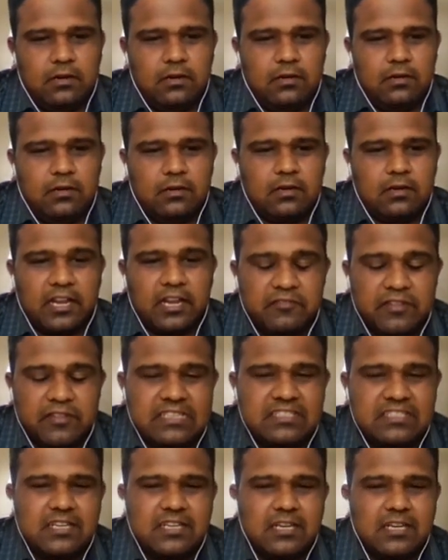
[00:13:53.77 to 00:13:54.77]

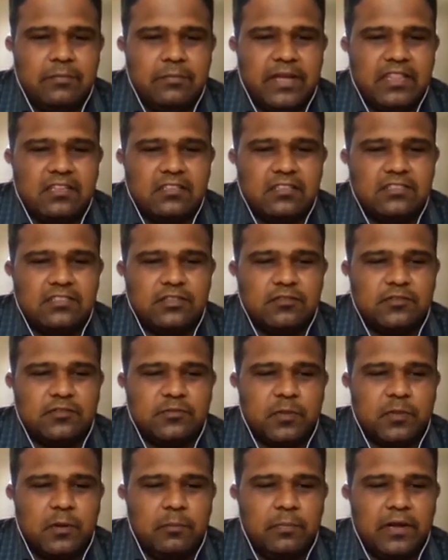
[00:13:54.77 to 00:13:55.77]
conventional methods of
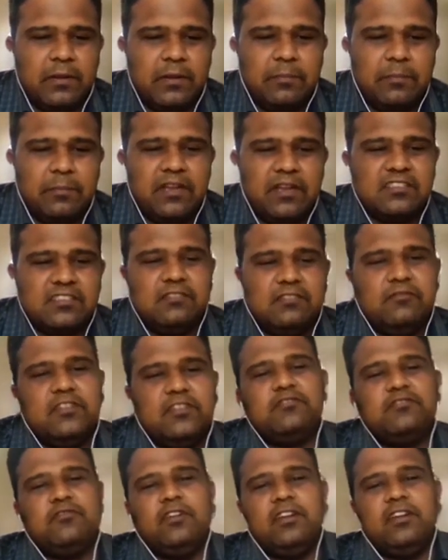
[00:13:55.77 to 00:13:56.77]
sperm preparation, which
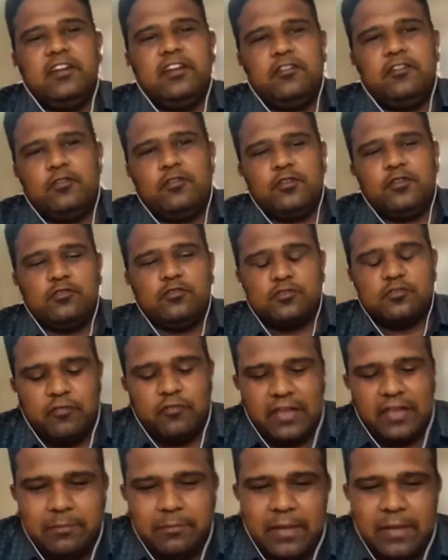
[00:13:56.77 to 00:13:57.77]
were introduced
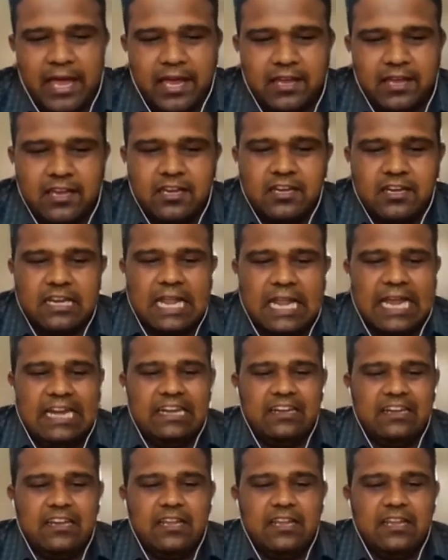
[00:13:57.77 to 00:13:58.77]
way back in
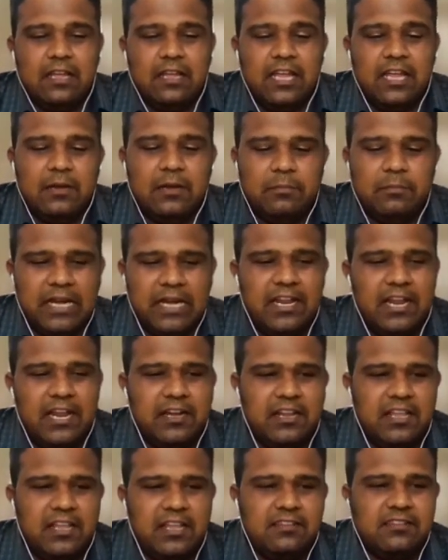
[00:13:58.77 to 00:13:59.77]
in mid
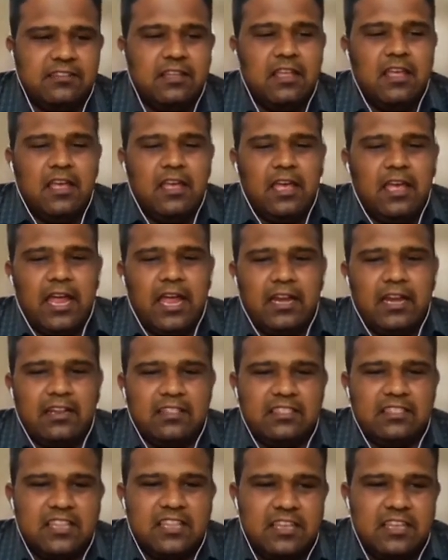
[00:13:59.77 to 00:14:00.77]
80s,
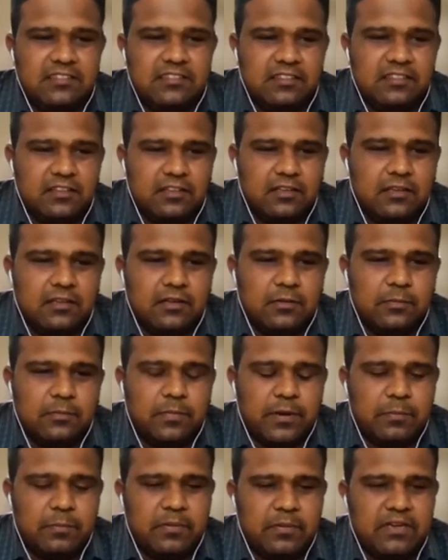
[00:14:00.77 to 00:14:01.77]
and these
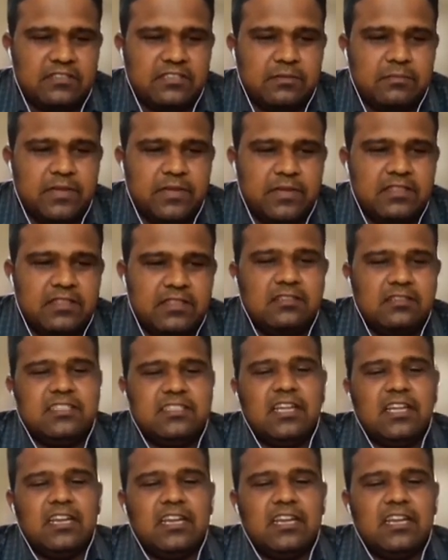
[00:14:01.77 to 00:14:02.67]
preparation methods are